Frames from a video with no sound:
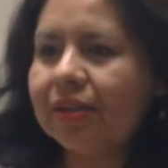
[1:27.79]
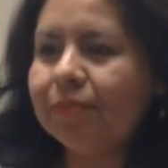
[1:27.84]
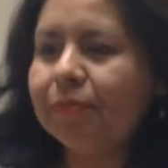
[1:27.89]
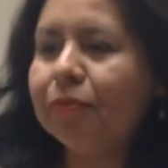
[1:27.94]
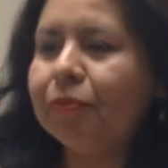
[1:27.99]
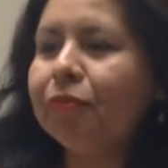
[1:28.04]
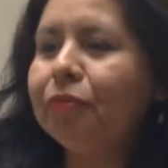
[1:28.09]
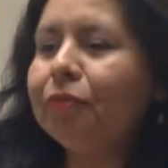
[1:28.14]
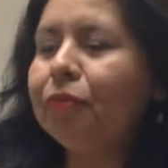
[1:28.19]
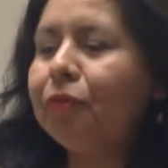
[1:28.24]

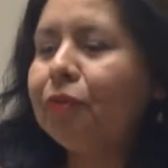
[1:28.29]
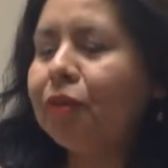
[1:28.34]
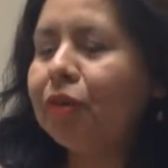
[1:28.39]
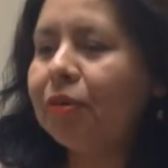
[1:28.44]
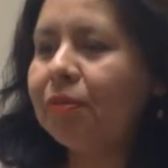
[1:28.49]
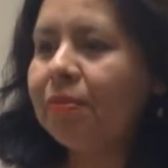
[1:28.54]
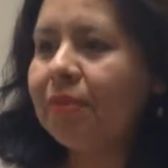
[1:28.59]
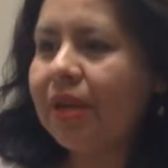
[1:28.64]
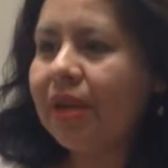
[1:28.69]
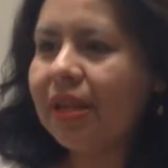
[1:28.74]

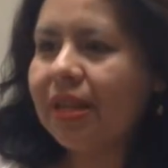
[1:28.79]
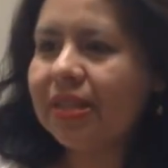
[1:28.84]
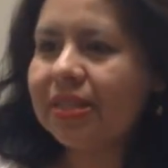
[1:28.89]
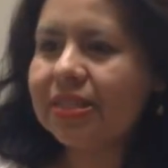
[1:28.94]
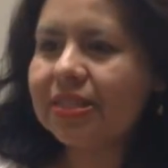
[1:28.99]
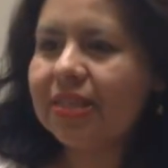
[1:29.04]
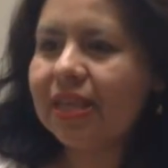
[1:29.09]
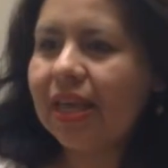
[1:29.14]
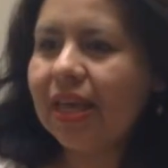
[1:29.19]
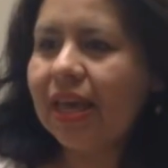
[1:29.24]

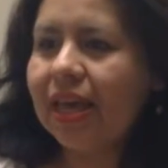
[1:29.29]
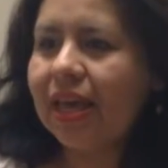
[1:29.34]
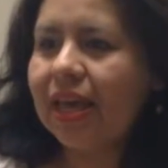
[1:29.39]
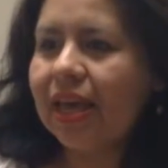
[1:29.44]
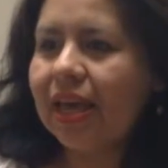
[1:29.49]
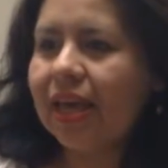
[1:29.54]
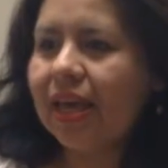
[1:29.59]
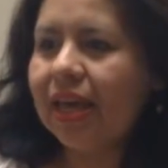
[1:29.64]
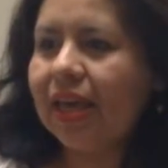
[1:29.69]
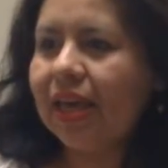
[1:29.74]
performance
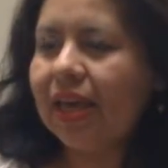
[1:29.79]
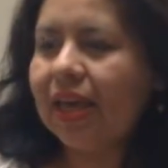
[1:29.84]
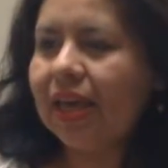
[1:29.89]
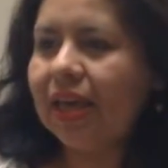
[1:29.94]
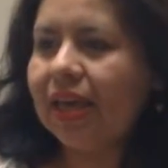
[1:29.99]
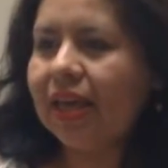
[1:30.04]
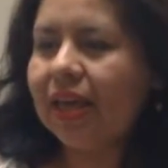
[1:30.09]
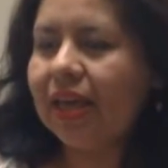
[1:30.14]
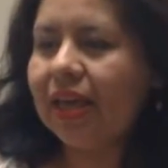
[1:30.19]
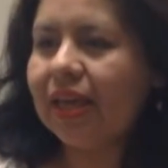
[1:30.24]

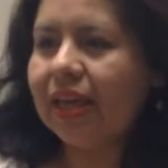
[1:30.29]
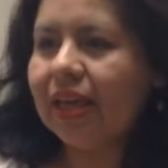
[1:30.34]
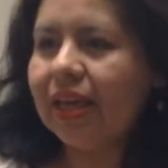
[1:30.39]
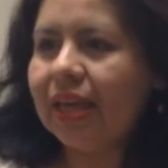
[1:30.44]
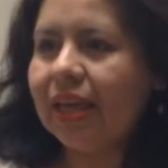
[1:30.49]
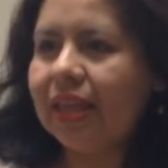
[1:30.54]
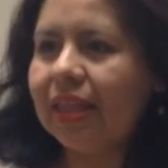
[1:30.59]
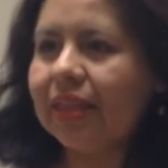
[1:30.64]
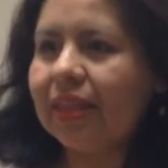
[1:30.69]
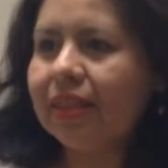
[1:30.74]

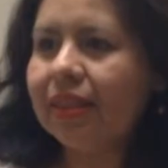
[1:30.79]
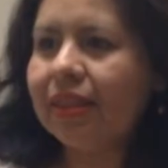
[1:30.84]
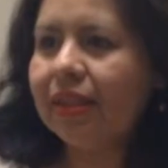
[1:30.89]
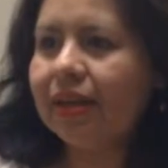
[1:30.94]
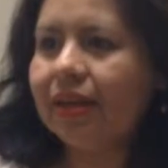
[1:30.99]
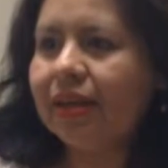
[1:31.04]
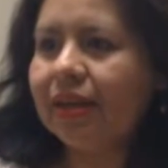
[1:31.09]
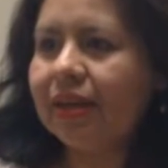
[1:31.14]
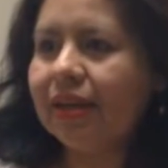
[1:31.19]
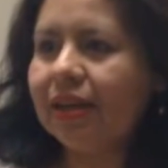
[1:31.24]
and
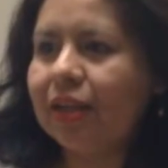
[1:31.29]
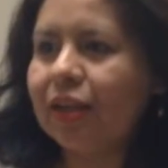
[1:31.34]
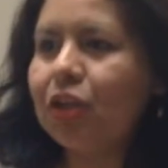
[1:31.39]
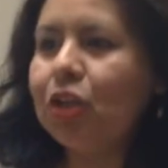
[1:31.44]
the